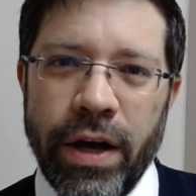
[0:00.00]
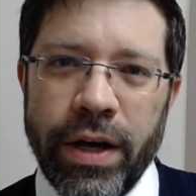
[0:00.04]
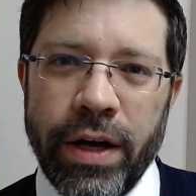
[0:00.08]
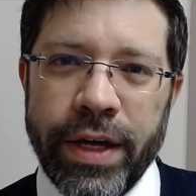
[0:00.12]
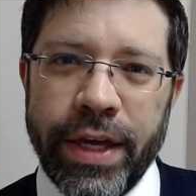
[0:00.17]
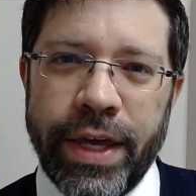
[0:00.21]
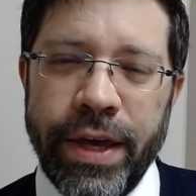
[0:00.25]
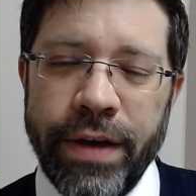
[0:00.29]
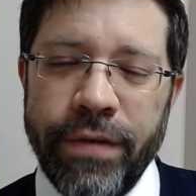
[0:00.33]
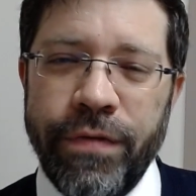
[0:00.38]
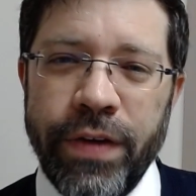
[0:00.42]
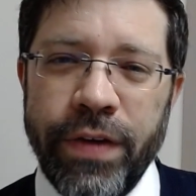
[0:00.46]

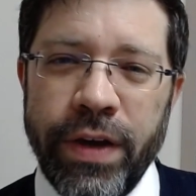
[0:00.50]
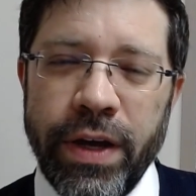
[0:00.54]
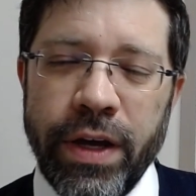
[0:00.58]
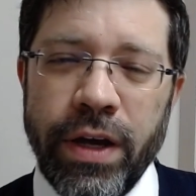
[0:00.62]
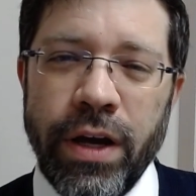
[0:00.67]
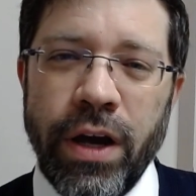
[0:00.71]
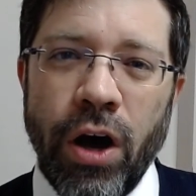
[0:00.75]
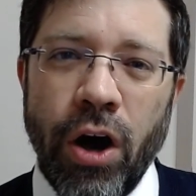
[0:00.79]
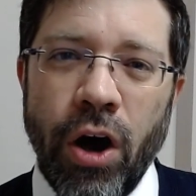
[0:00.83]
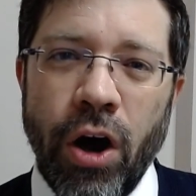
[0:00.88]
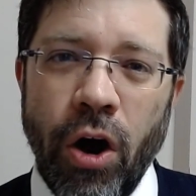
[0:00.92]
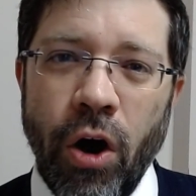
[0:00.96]
Giving
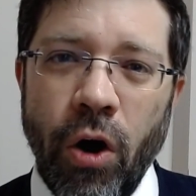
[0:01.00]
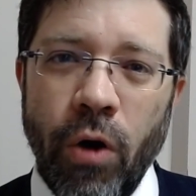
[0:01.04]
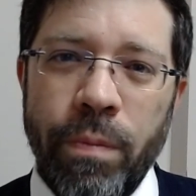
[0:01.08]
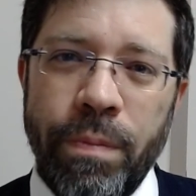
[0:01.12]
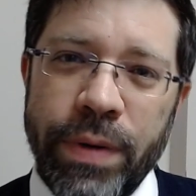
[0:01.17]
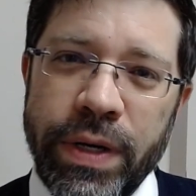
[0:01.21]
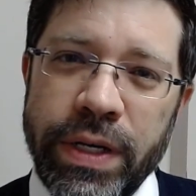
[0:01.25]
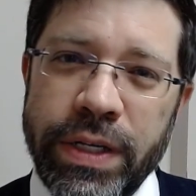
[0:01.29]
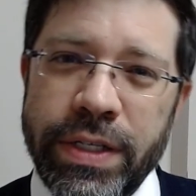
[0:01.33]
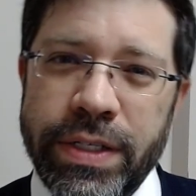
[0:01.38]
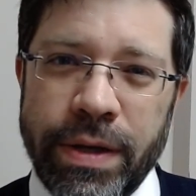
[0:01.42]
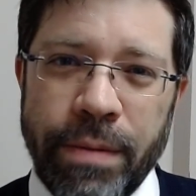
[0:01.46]
hope
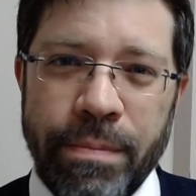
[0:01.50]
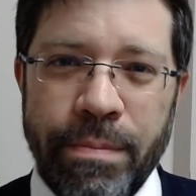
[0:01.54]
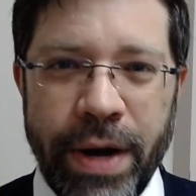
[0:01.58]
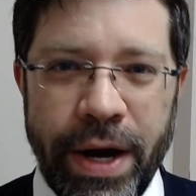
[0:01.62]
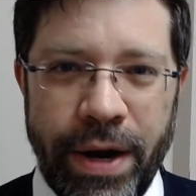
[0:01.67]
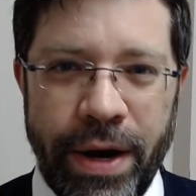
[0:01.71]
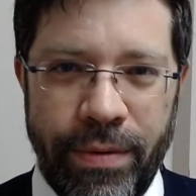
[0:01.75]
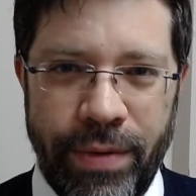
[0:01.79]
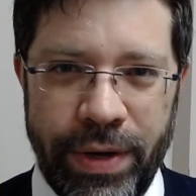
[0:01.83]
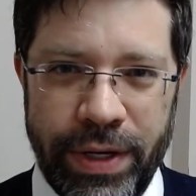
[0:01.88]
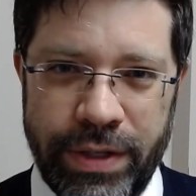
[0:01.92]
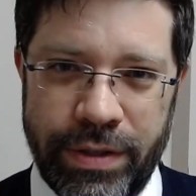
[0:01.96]
is a
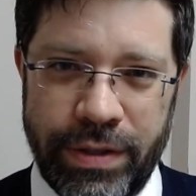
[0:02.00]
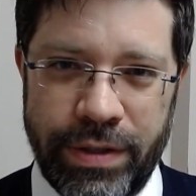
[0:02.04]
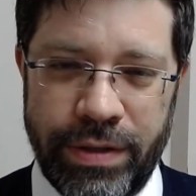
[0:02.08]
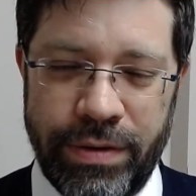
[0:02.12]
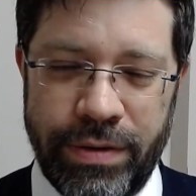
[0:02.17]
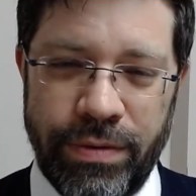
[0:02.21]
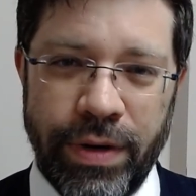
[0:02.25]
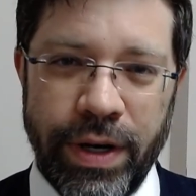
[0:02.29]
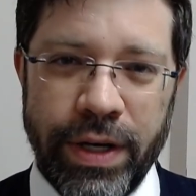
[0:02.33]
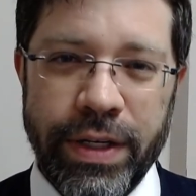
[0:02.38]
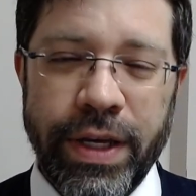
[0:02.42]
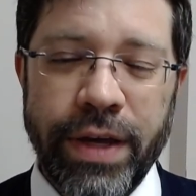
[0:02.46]
merit,
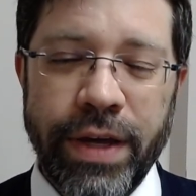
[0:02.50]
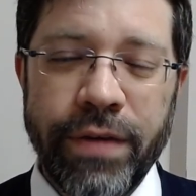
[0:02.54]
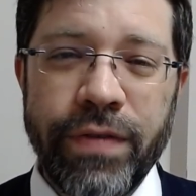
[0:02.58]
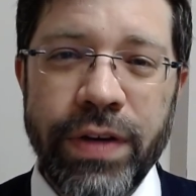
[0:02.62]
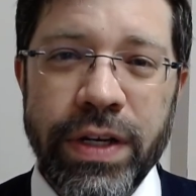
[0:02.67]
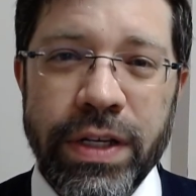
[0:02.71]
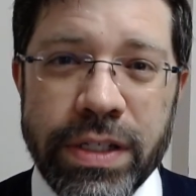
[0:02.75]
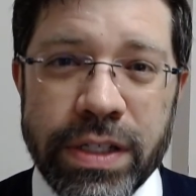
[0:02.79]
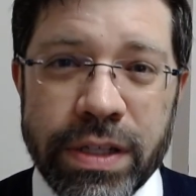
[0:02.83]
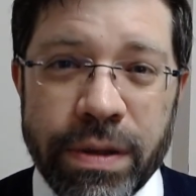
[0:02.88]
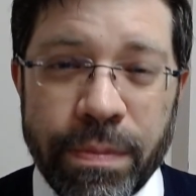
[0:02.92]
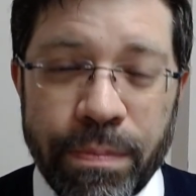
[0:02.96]
right? Giving
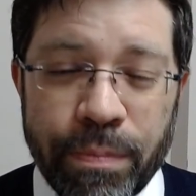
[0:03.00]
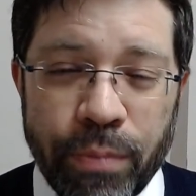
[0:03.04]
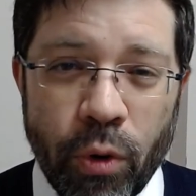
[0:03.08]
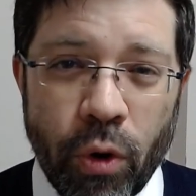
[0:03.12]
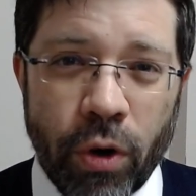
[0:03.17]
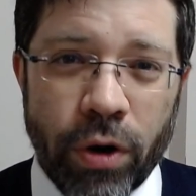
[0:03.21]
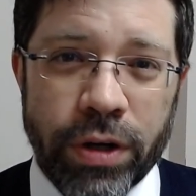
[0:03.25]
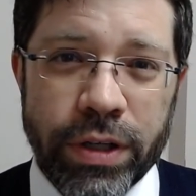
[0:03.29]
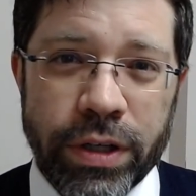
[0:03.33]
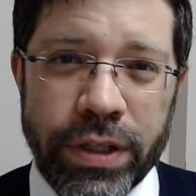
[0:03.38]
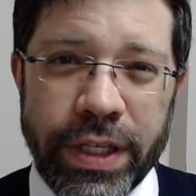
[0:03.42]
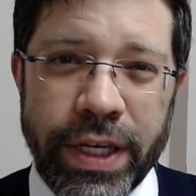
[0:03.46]

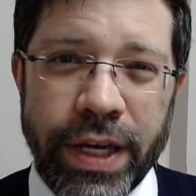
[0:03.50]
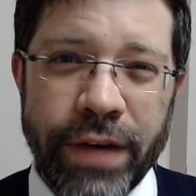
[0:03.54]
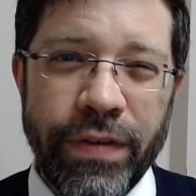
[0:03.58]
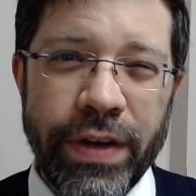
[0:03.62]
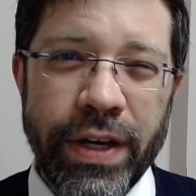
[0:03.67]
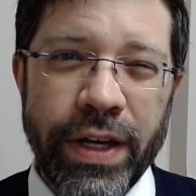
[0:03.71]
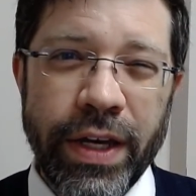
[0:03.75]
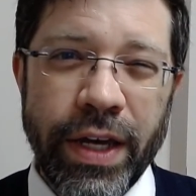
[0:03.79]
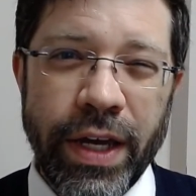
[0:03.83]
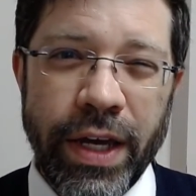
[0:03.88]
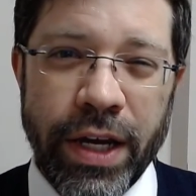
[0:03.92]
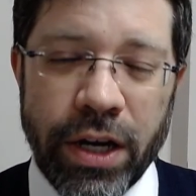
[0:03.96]
support,
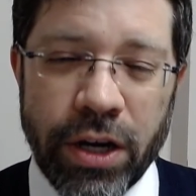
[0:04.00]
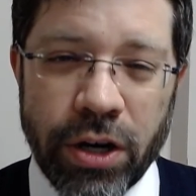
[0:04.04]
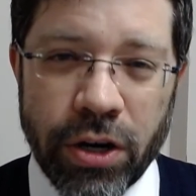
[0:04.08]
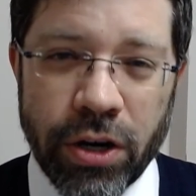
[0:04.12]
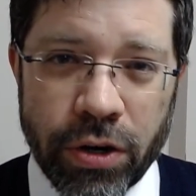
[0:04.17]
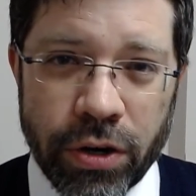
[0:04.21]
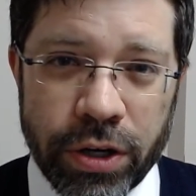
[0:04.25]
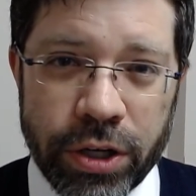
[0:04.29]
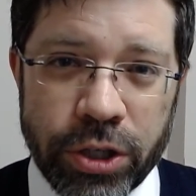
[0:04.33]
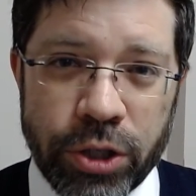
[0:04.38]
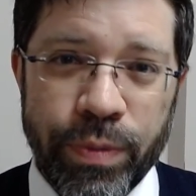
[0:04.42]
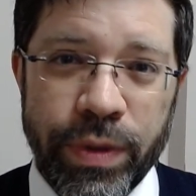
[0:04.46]
giving
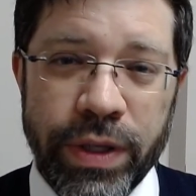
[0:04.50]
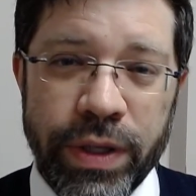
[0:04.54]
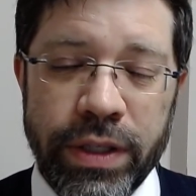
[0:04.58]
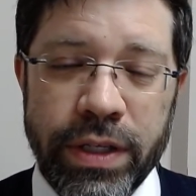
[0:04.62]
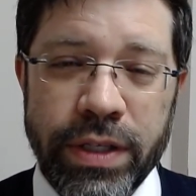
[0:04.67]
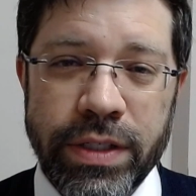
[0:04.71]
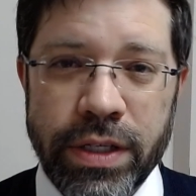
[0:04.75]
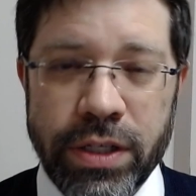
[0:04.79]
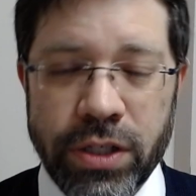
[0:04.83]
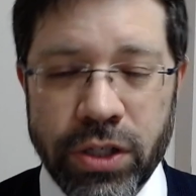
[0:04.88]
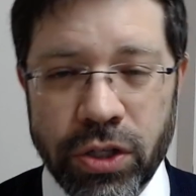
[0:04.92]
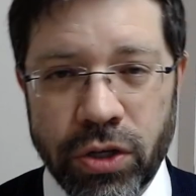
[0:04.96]
encouragement
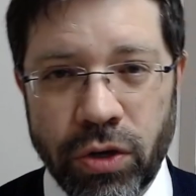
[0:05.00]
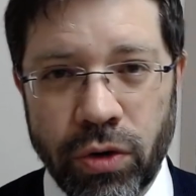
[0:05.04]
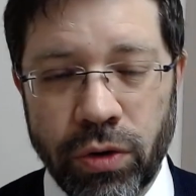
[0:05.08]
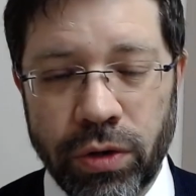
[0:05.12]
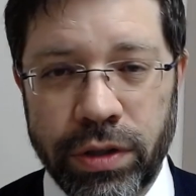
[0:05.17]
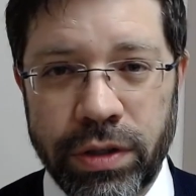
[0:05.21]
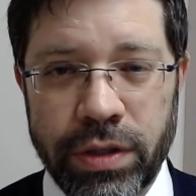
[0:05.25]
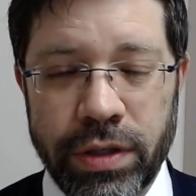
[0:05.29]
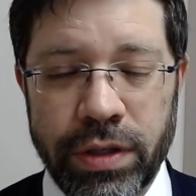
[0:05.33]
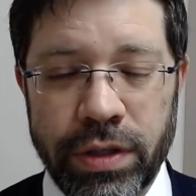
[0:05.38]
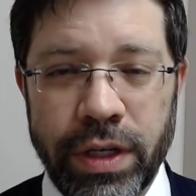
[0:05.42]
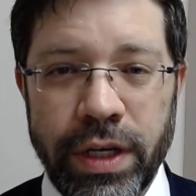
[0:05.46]
is a
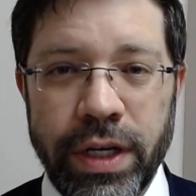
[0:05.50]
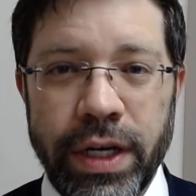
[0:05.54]
zchut.